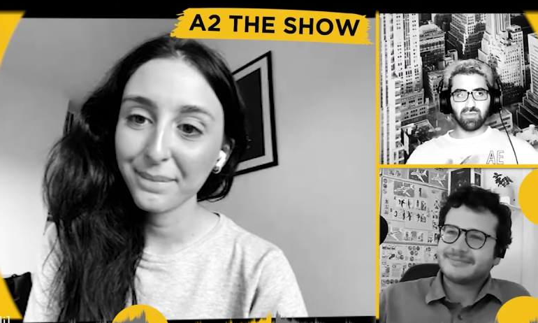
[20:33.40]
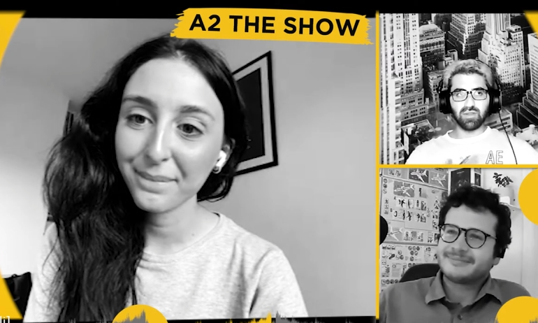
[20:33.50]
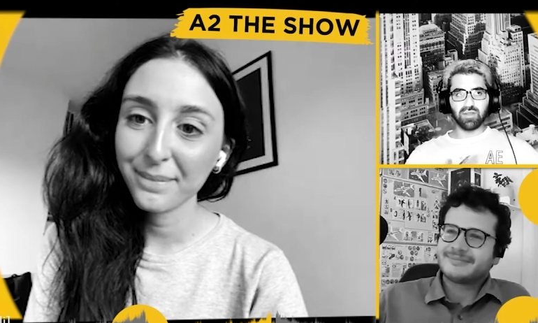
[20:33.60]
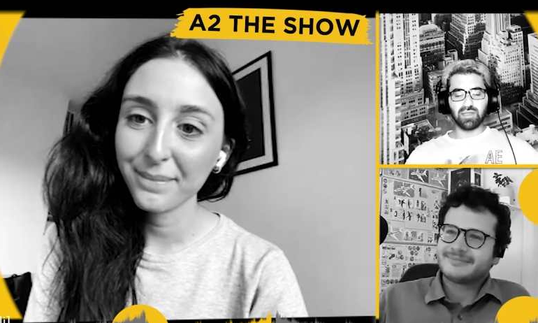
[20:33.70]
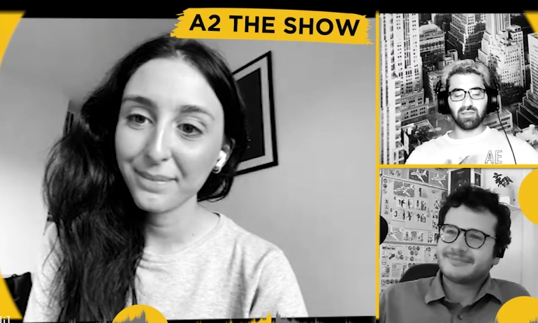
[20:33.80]

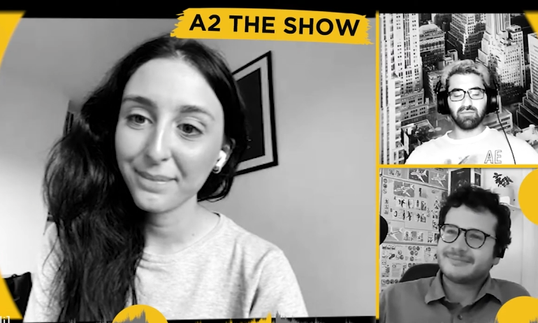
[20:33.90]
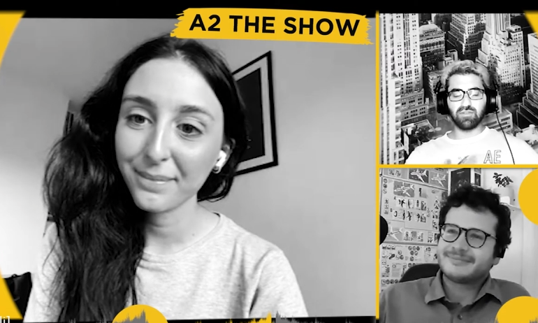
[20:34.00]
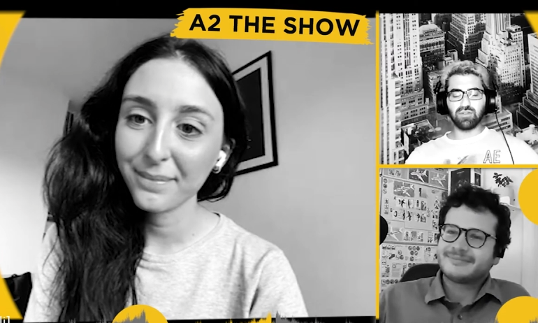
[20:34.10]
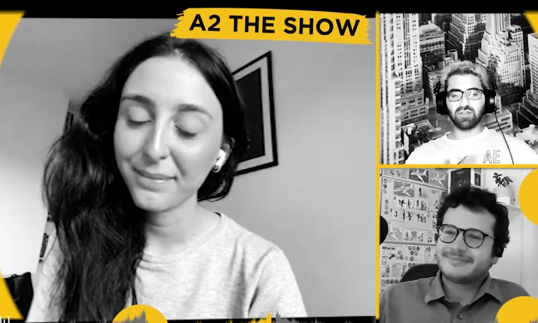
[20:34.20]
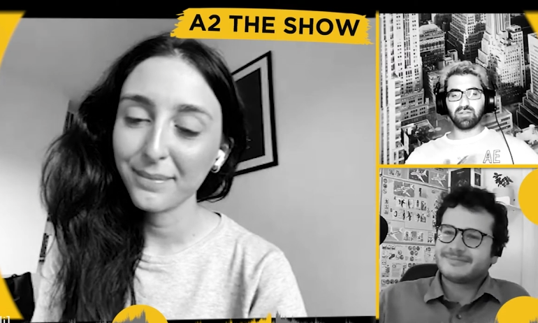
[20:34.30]
Speaker 1: on like the
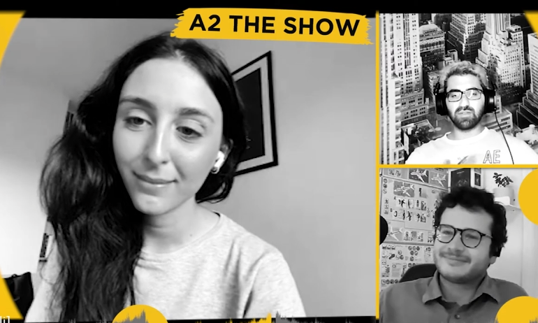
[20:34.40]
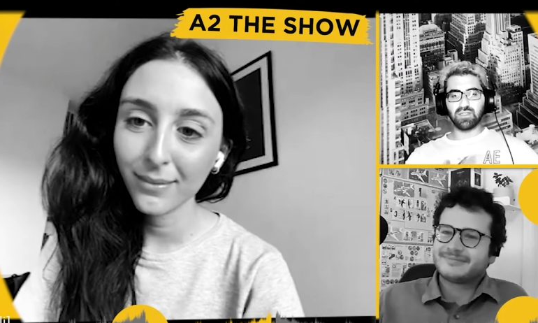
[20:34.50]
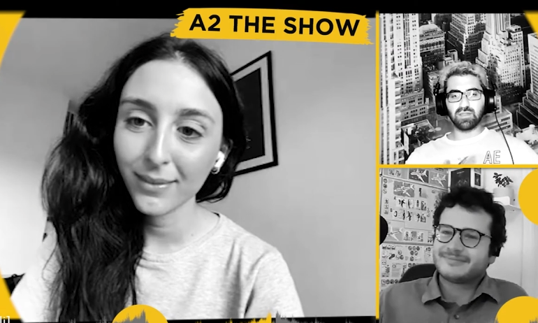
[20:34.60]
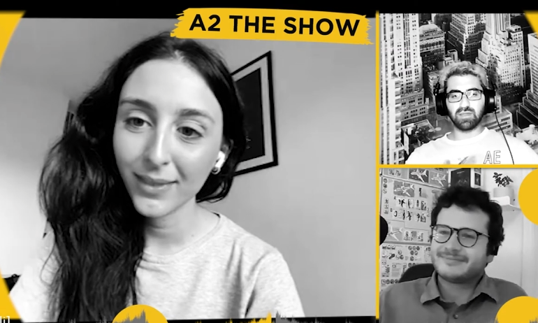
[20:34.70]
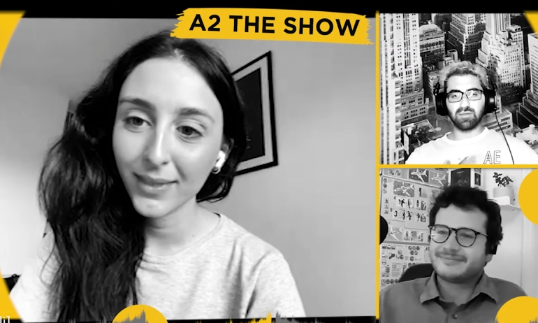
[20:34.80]
future of
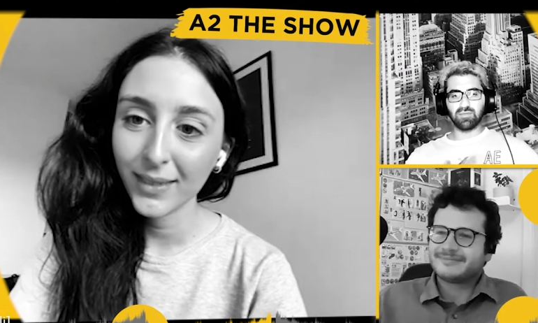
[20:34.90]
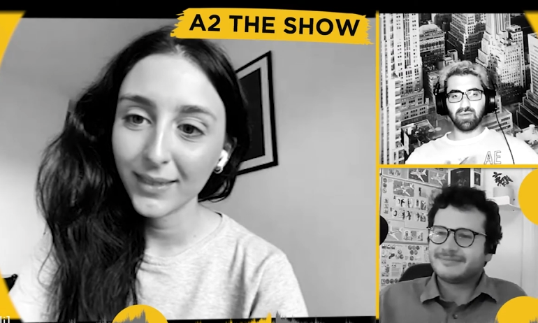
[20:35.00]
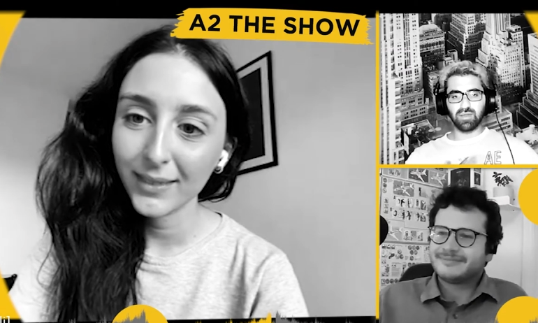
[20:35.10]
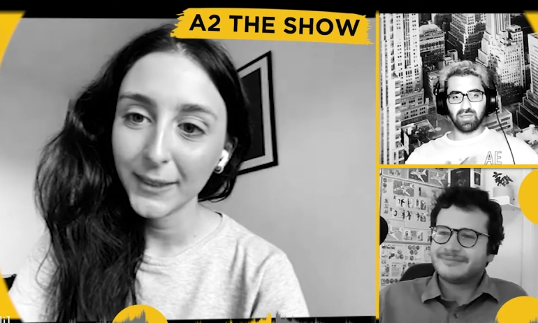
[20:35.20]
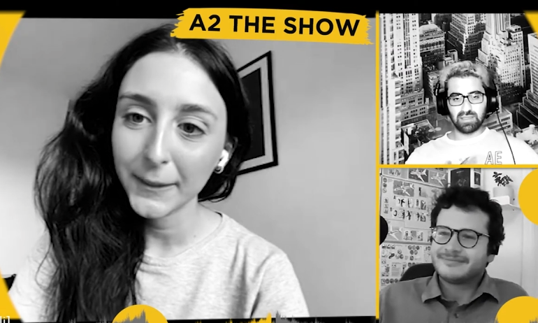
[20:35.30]
cinema?
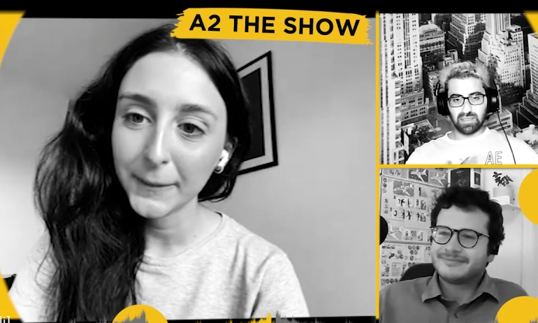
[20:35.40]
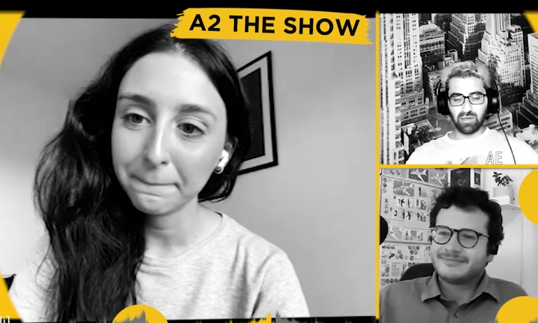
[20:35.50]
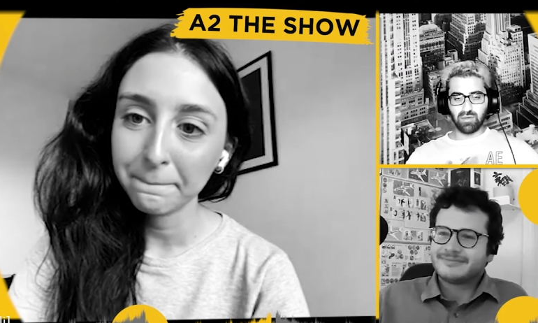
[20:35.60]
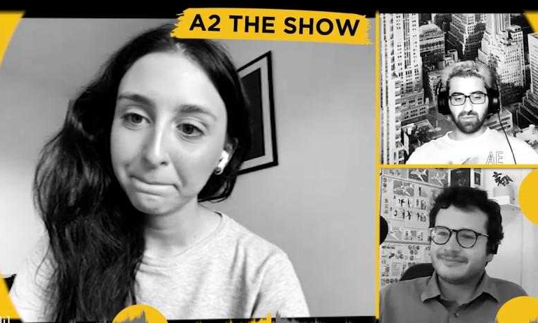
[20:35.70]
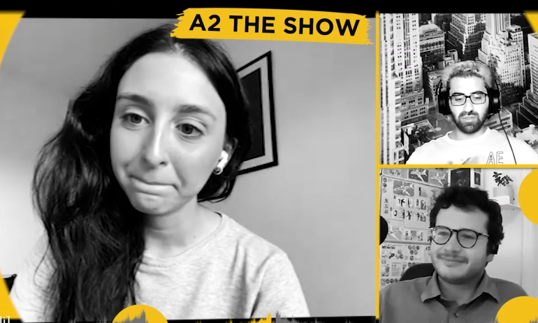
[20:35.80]
With that
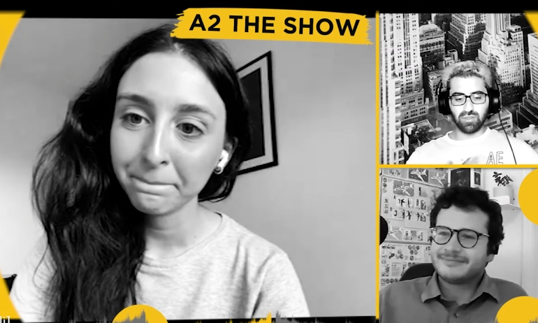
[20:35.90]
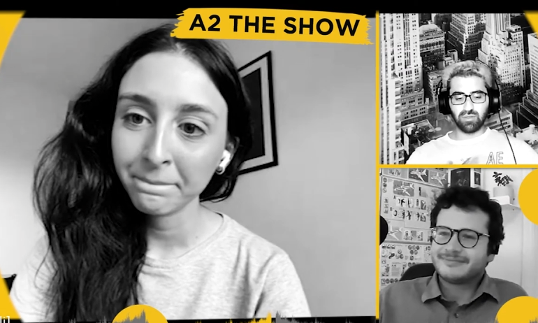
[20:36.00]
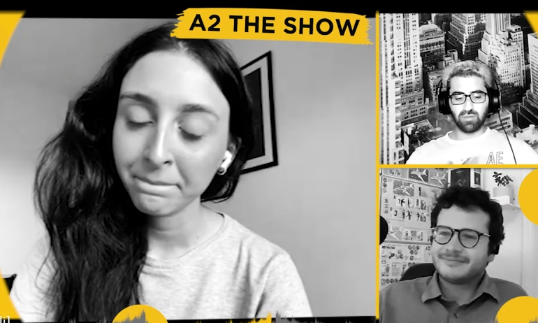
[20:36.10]
includes,